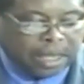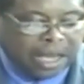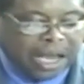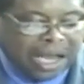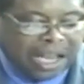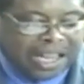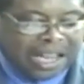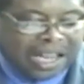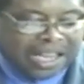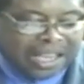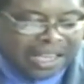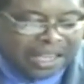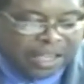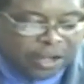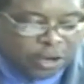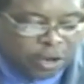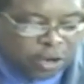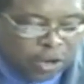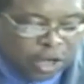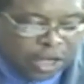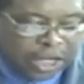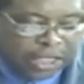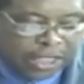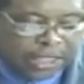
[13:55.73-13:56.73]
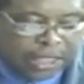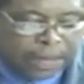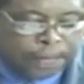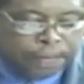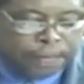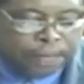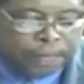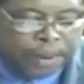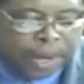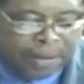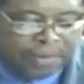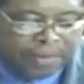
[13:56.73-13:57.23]
And an increase in
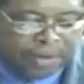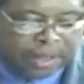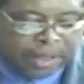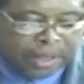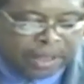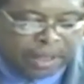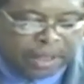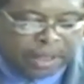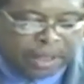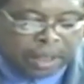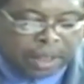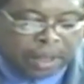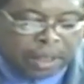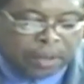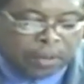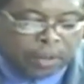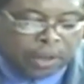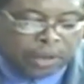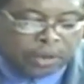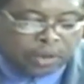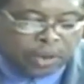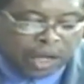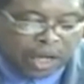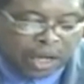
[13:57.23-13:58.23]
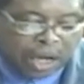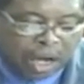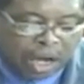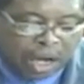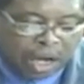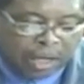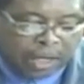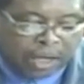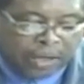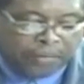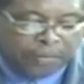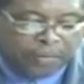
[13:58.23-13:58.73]
poverty was
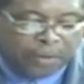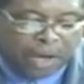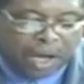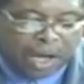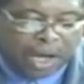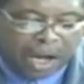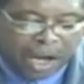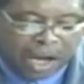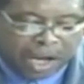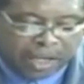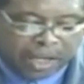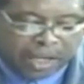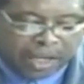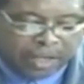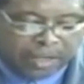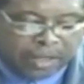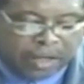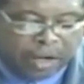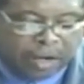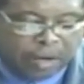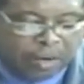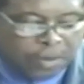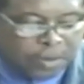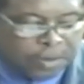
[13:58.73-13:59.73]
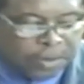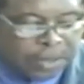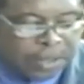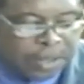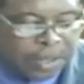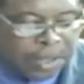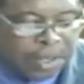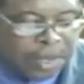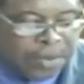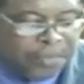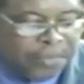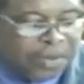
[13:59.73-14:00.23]
recorded for other towns
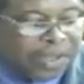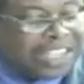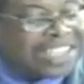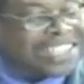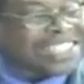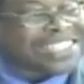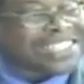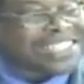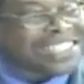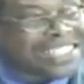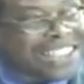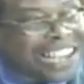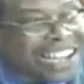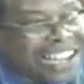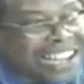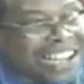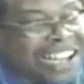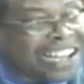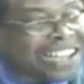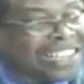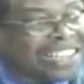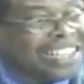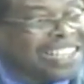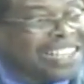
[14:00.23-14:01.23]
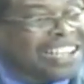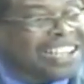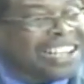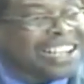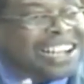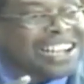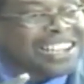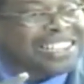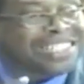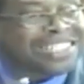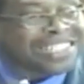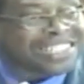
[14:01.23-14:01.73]
for the second
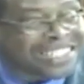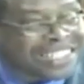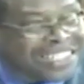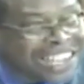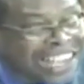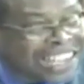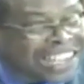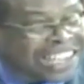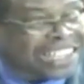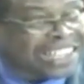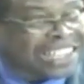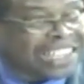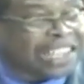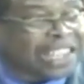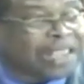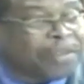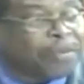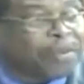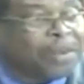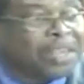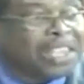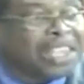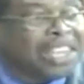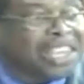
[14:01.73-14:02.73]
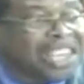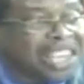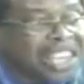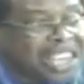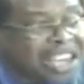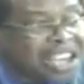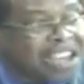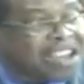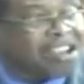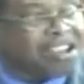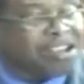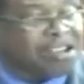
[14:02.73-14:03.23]
consecutive year.